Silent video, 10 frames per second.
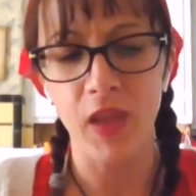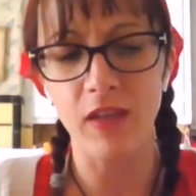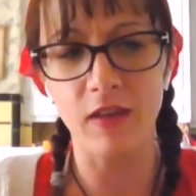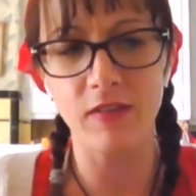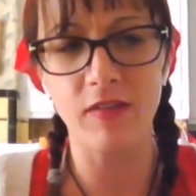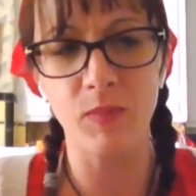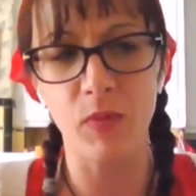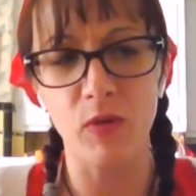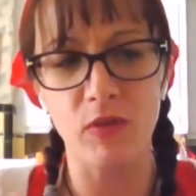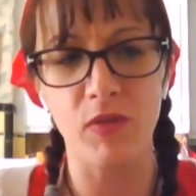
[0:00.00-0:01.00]
it does seem
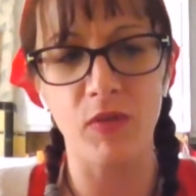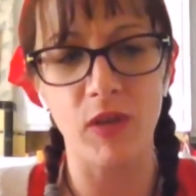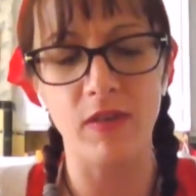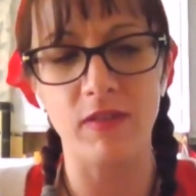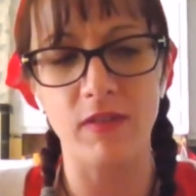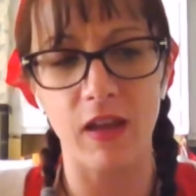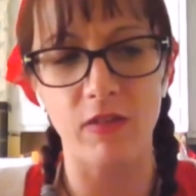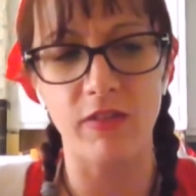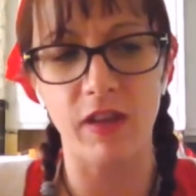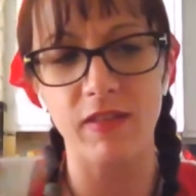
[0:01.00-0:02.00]
both of you need to set
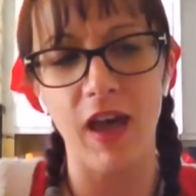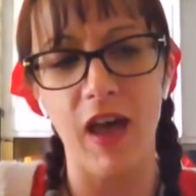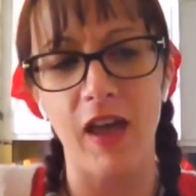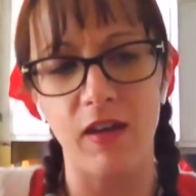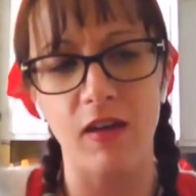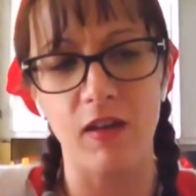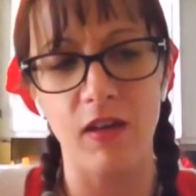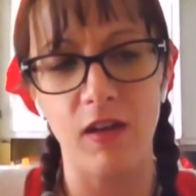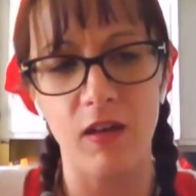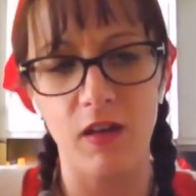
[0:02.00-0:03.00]
your sights
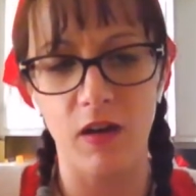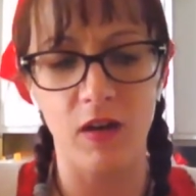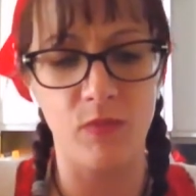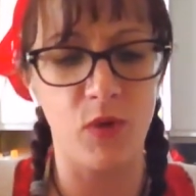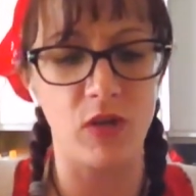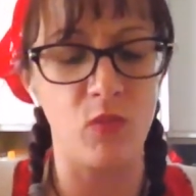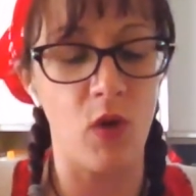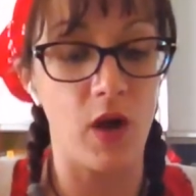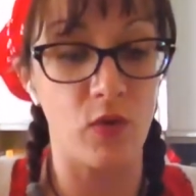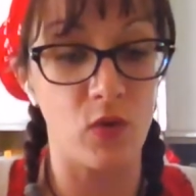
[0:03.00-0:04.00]
higher on what you want.